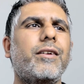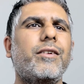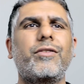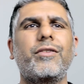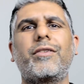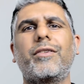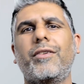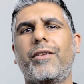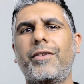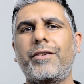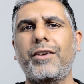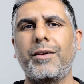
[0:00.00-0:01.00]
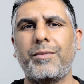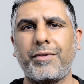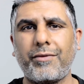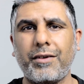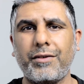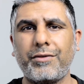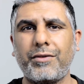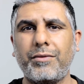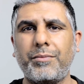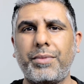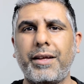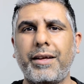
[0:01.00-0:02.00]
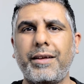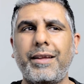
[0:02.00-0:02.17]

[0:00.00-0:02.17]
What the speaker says: certain other types of files don't play.